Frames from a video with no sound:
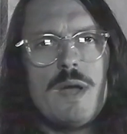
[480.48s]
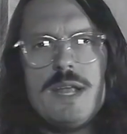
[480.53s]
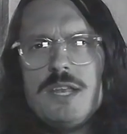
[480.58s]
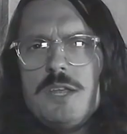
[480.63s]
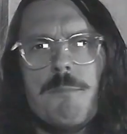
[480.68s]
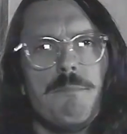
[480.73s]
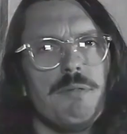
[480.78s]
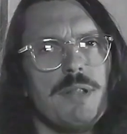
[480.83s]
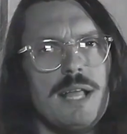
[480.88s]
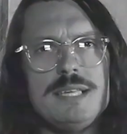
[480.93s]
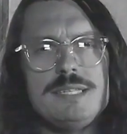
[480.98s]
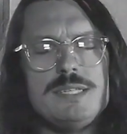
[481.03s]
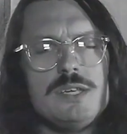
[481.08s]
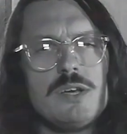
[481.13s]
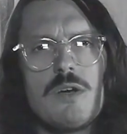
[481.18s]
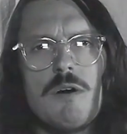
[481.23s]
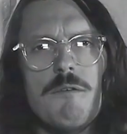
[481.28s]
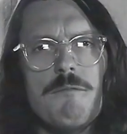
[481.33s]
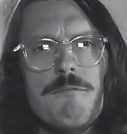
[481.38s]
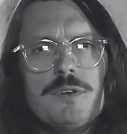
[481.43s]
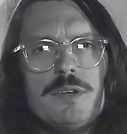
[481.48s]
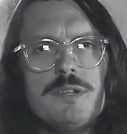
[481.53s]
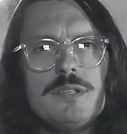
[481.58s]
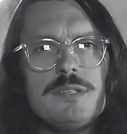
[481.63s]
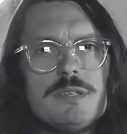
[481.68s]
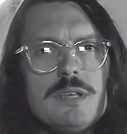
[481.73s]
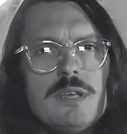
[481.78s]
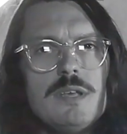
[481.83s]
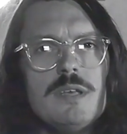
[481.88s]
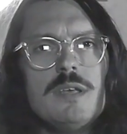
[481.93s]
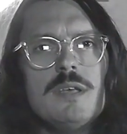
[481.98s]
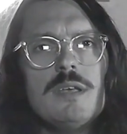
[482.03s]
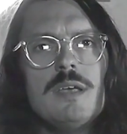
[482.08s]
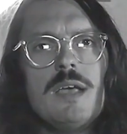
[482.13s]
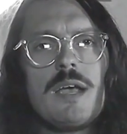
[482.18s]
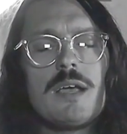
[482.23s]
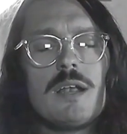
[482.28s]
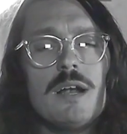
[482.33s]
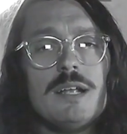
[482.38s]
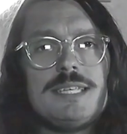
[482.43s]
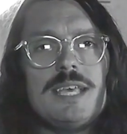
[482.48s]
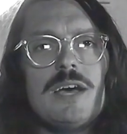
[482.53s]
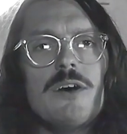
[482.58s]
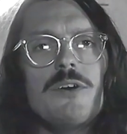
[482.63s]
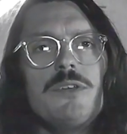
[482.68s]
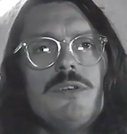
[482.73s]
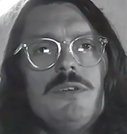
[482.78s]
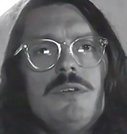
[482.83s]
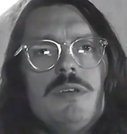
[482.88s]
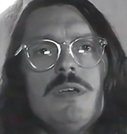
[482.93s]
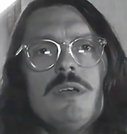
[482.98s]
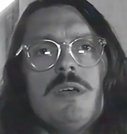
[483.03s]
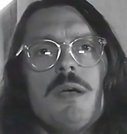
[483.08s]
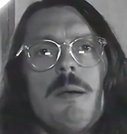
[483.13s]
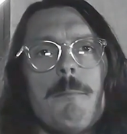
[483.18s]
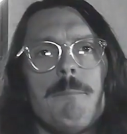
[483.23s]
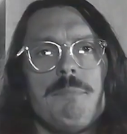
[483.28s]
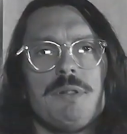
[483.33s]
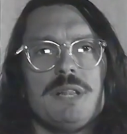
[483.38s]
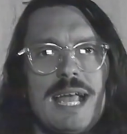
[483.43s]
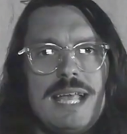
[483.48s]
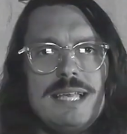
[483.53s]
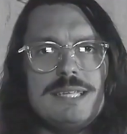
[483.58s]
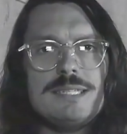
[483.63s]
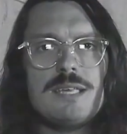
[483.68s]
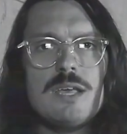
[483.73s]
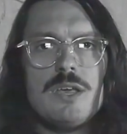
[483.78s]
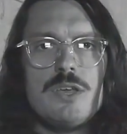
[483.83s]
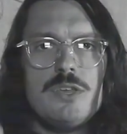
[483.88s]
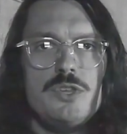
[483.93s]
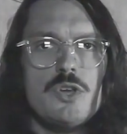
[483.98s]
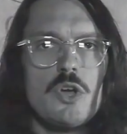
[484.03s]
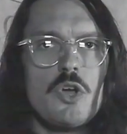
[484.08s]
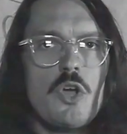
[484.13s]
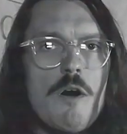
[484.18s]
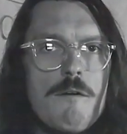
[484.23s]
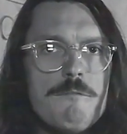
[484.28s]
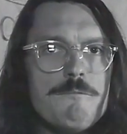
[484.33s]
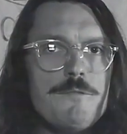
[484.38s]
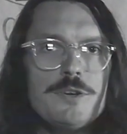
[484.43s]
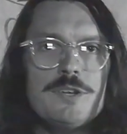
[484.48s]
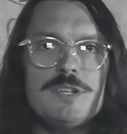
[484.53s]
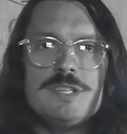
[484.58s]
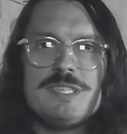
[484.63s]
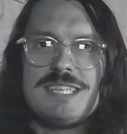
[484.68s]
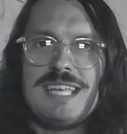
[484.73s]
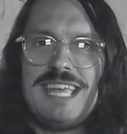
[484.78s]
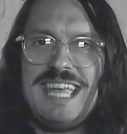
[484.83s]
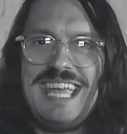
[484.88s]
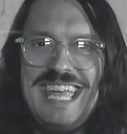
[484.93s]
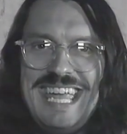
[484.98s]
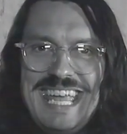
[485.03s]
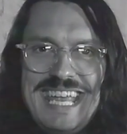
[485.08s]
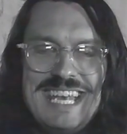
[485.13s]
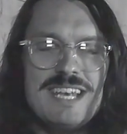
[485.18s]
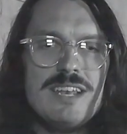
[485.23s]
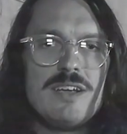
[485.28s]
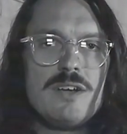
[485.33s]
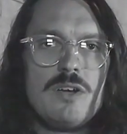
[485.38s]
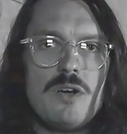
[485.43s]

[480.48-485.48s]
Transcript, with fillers: where do you place your confidence? And can I tell you, place your confidence in